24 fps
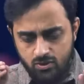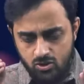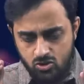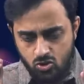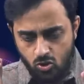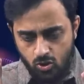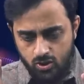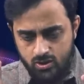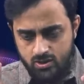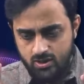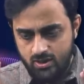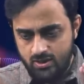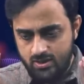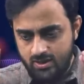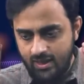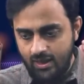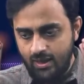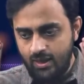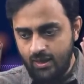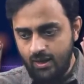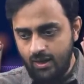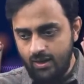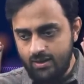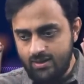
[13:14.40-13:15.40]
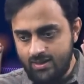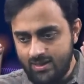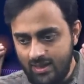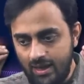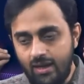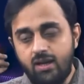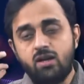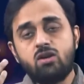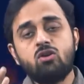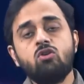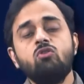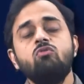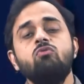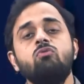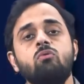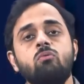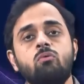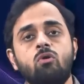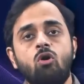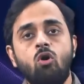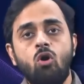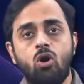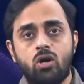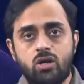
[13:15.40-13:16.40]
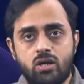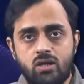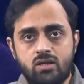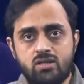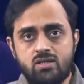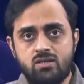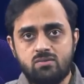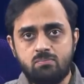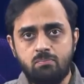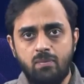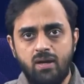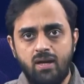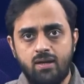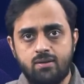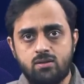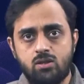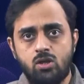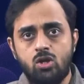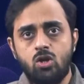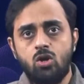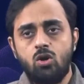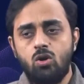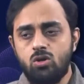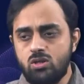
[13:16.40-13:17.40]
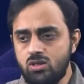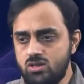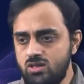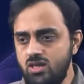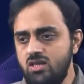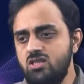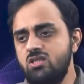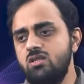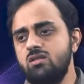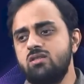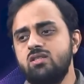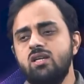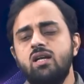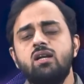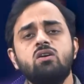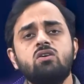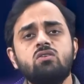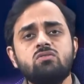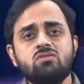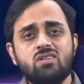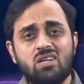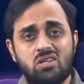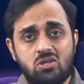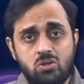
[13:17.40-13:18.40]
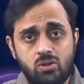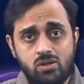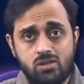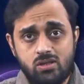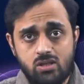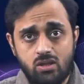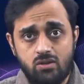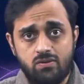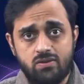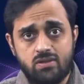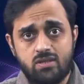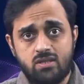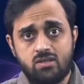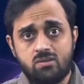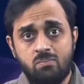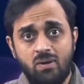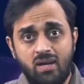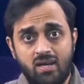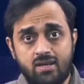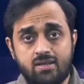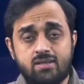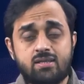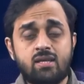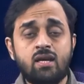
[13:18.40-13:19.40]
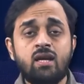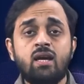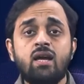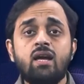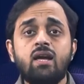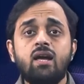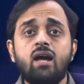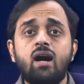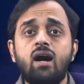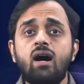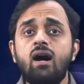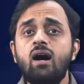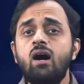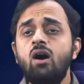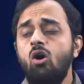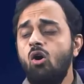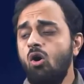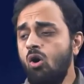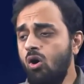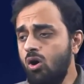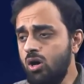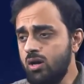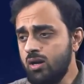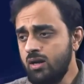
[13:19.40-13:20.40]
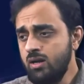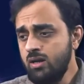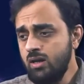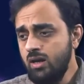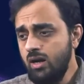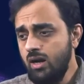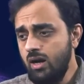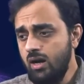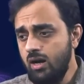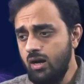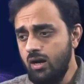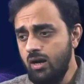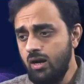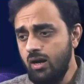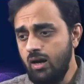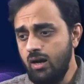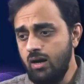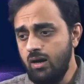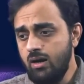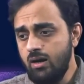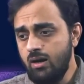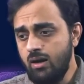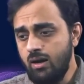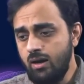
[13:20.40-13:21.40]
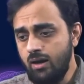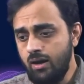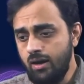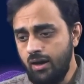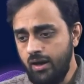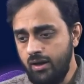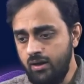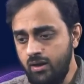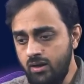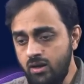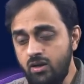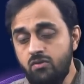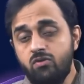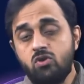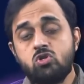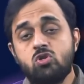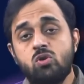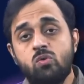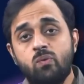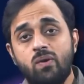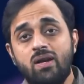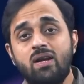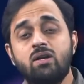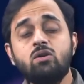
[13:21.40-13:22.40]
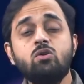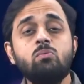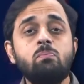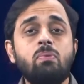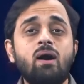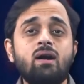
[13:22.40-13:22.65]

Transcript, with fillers: of the choices, say a seller of organs makes, or a seller of sexual services makes, uh, or uh, uh, an individual willing to